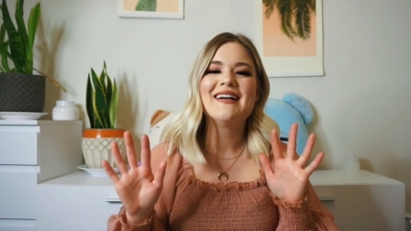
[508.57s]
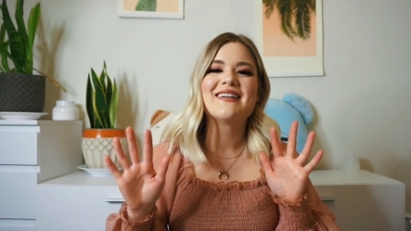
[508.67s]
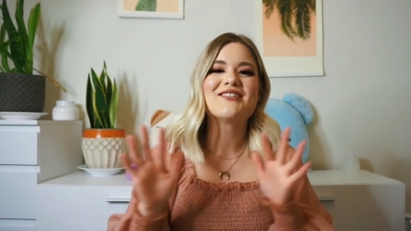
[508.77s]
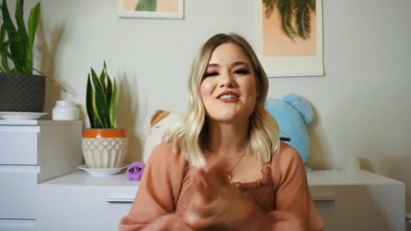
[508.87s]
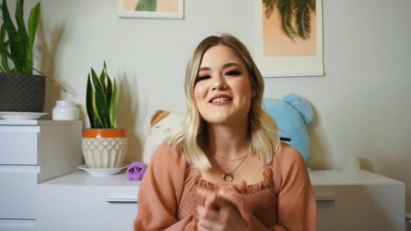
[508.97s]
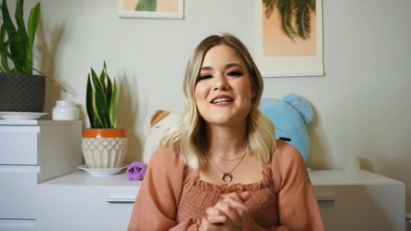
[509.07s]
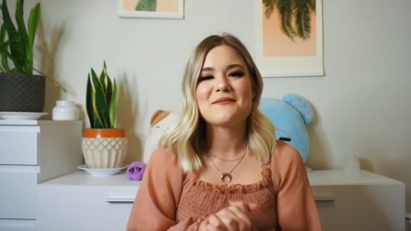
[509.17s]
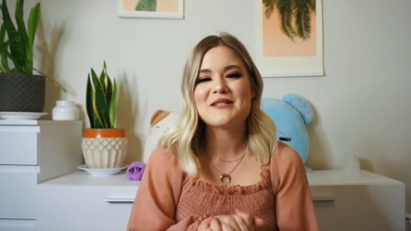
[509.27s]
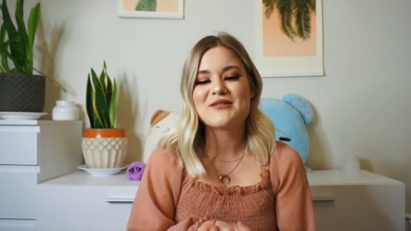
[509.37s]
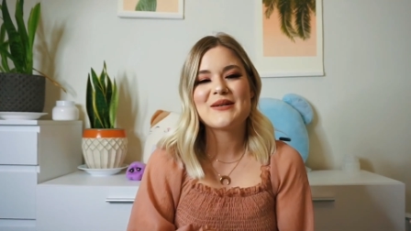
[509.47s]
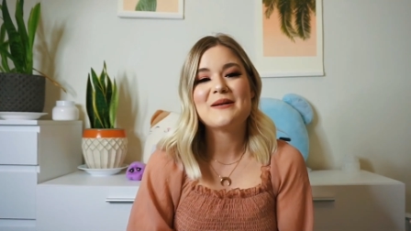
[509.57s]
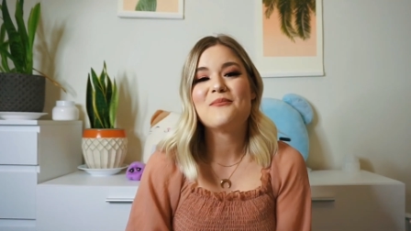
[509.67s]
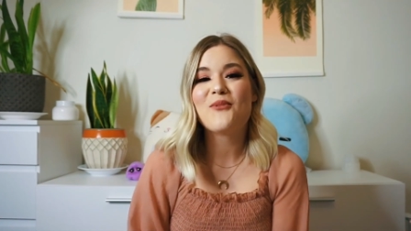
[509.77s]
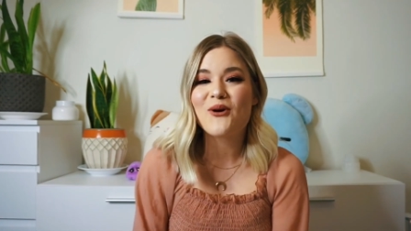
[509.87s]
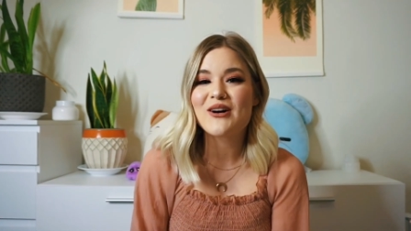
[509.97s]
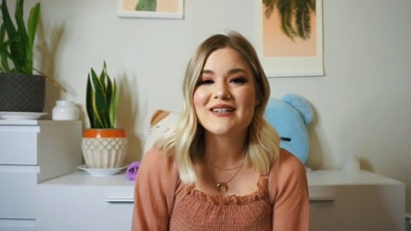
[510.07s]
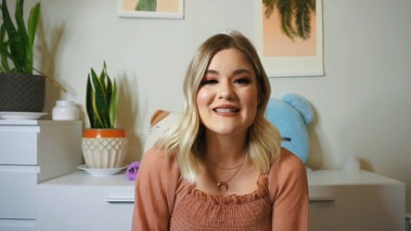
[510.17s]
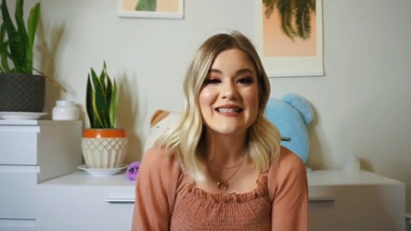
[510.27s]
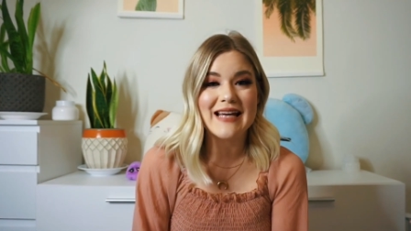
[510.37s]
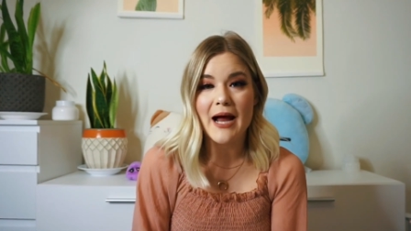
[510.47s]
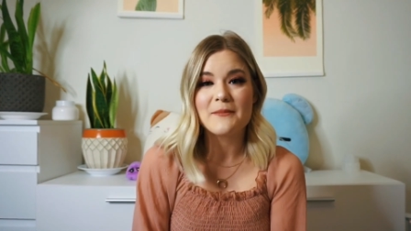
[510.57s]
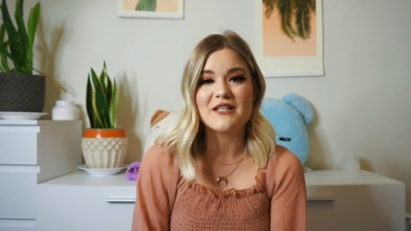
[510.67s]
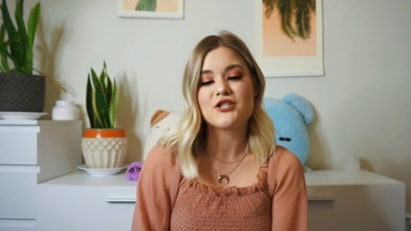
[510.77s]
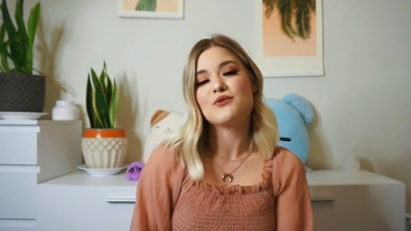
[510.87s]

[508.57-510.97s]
You're just gonna be doing more damage.